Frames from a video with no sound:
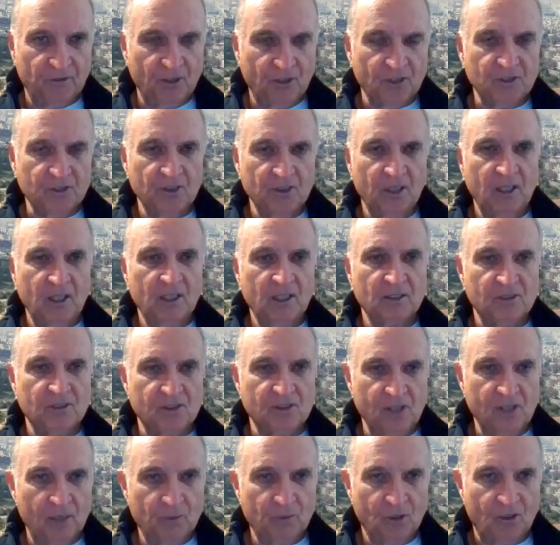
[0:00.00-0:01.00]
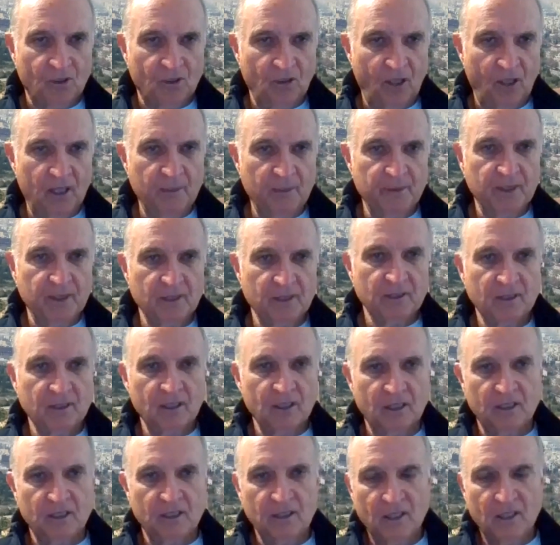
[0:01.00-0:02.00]
diversity and stable climate
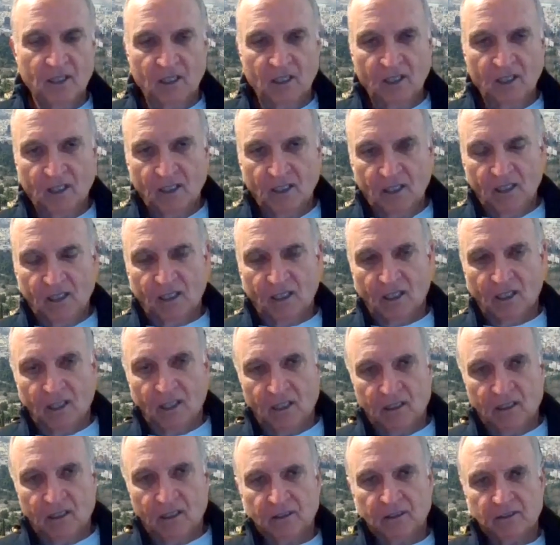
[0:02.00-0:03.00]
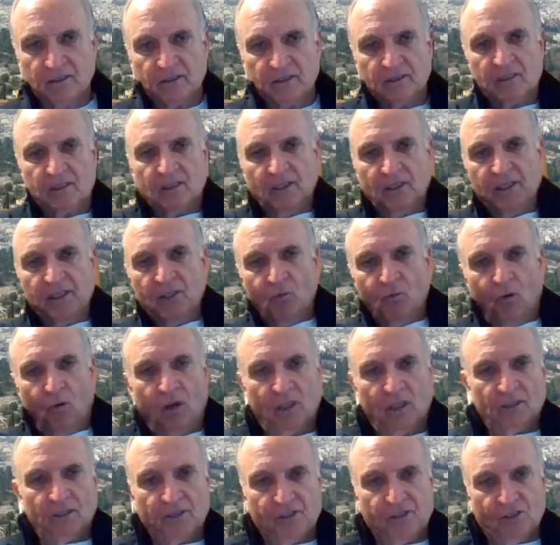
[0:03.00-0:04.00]
and clean
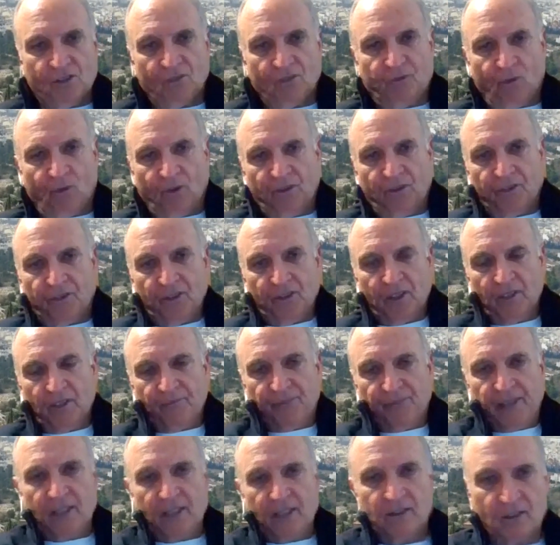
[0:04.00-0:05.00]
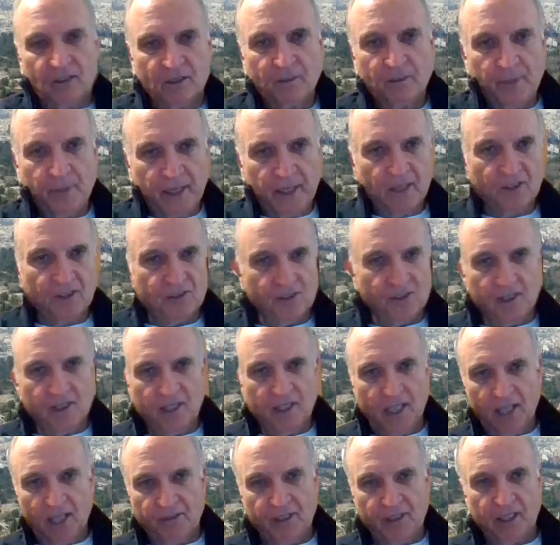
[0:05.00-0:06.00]
water and so forth, you begin to see
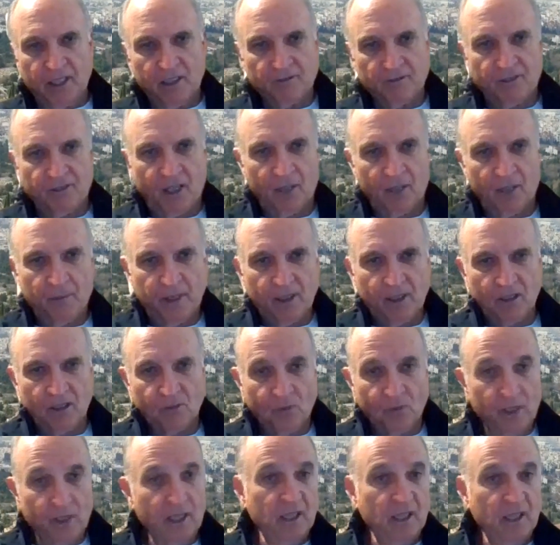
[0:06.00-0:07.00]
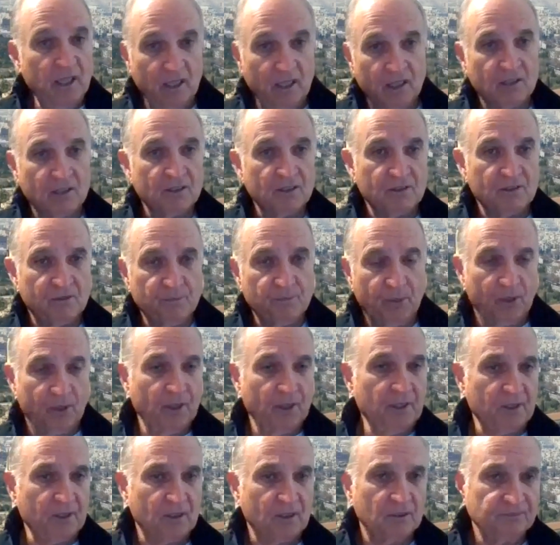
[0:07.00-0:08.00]
that everything environmental really is
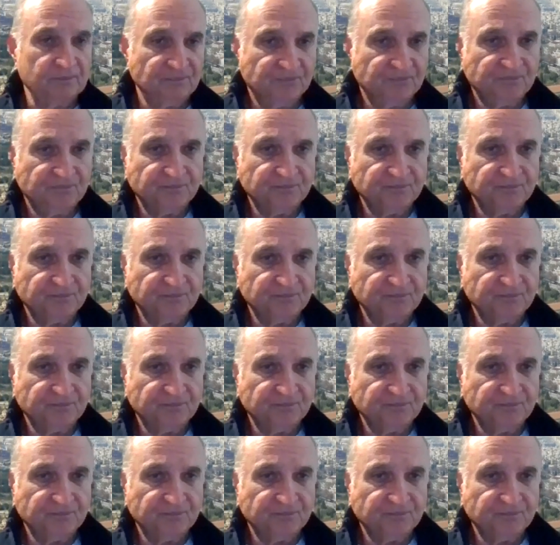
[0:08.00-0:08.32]
political.